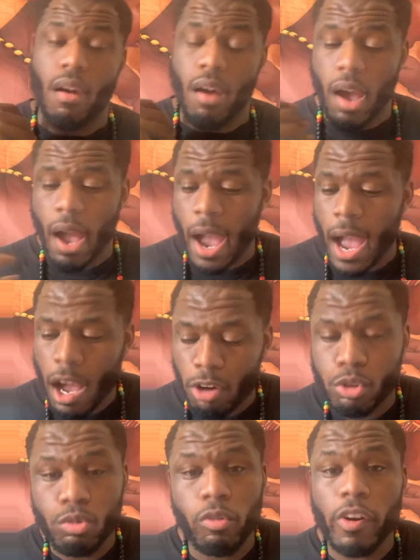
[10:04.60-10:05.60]
How
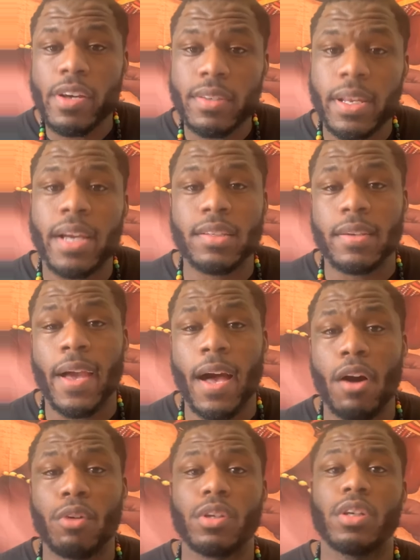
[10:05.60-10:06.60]
you raise that
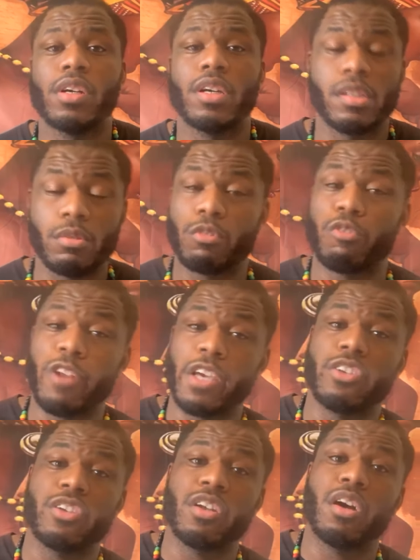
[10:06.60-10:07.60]
child is a
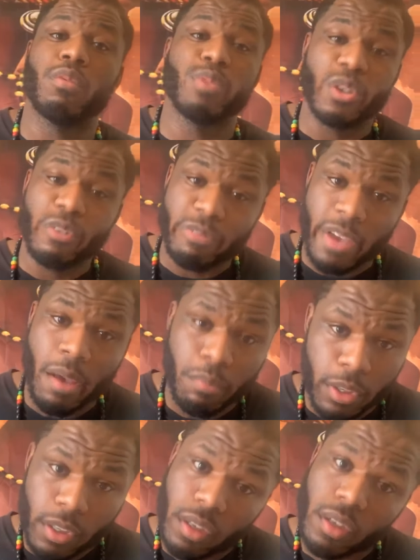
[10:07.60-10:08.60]
reflection of your family.
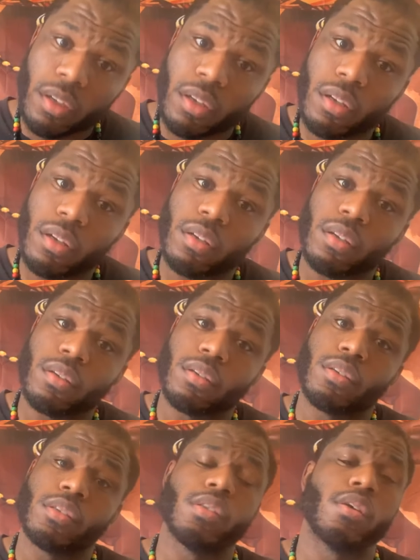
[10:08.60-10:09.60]

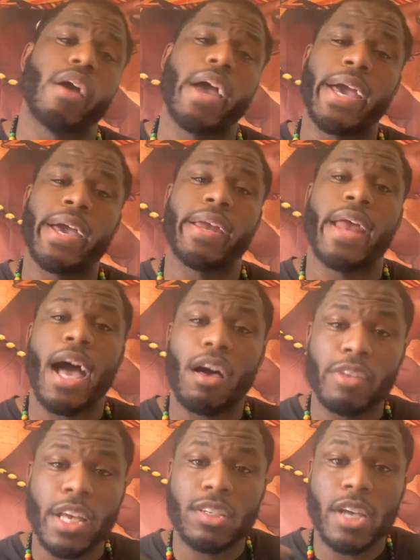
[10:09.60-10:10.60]
And how
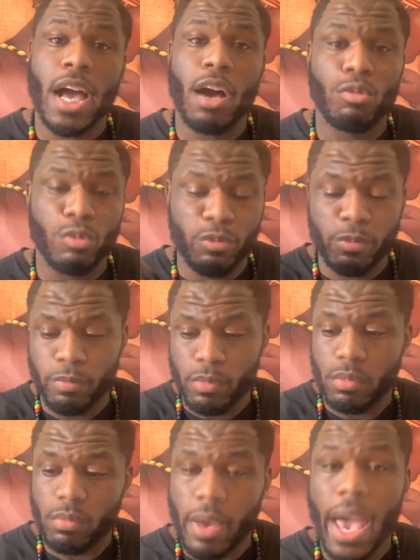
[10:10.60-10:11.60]
that child
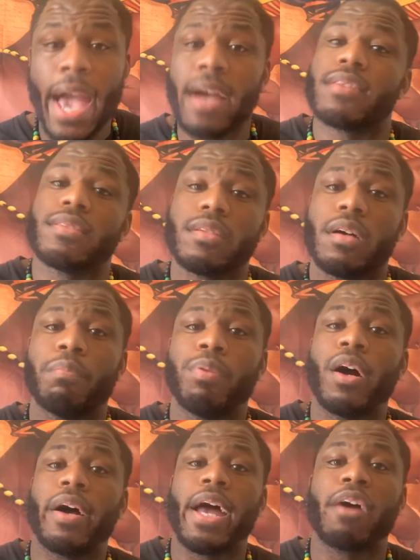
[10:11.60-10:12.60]
acts
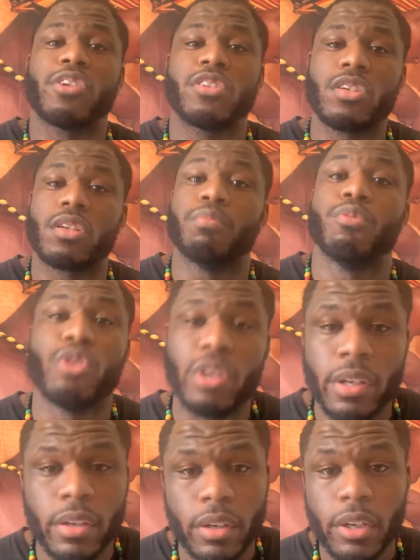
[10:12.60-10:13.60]
upon out into the
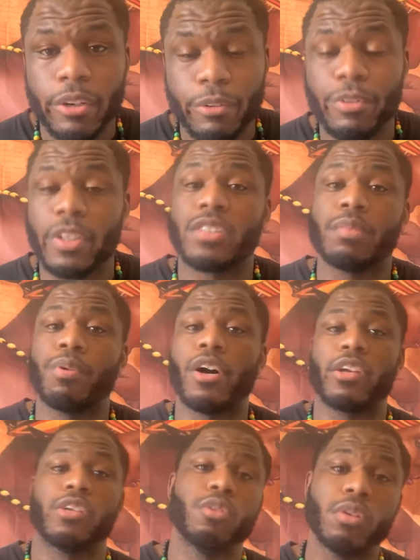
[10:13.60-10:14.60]
community reflects upon
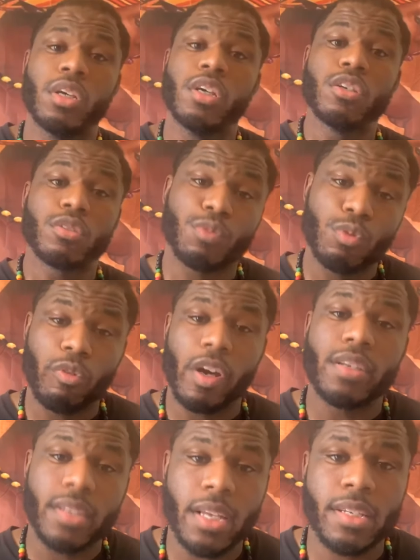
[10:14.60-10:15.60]
you. So you raise
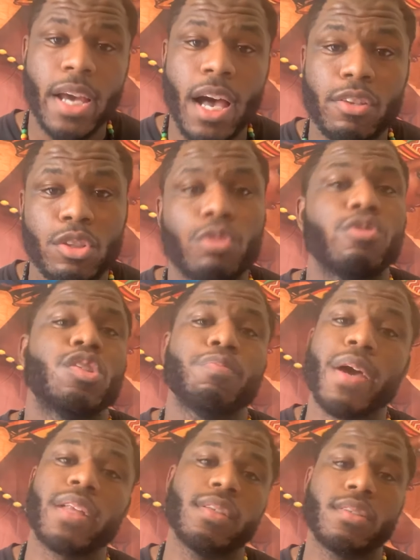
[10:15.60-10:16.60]
that child to
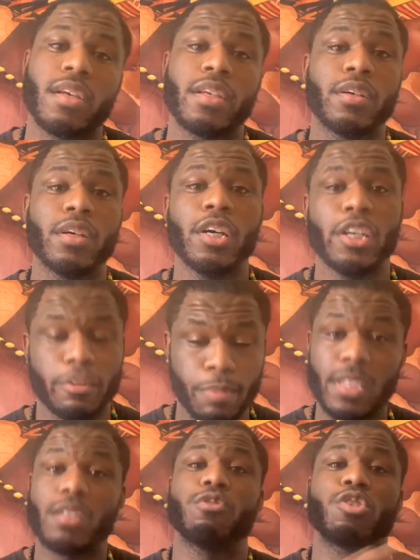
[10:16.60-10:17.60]
respect each other,
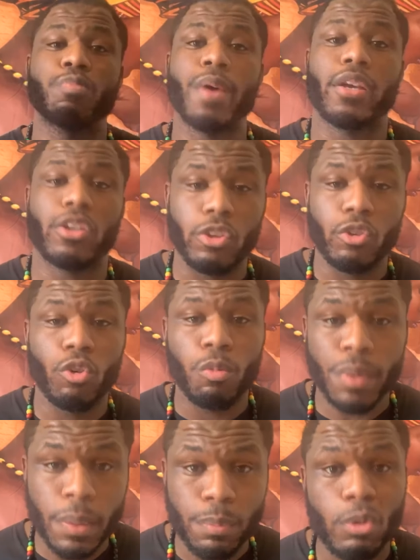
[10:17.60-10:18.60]
especially respect your
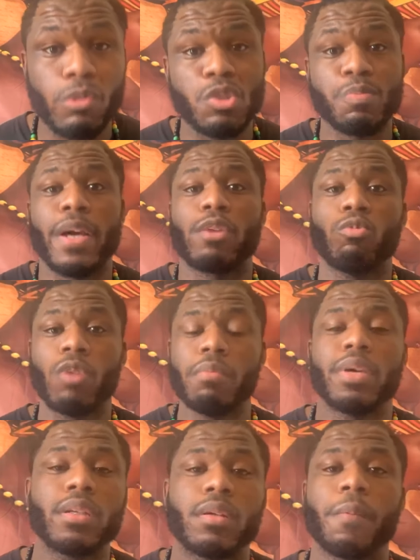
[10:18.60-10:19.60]
people and respect women.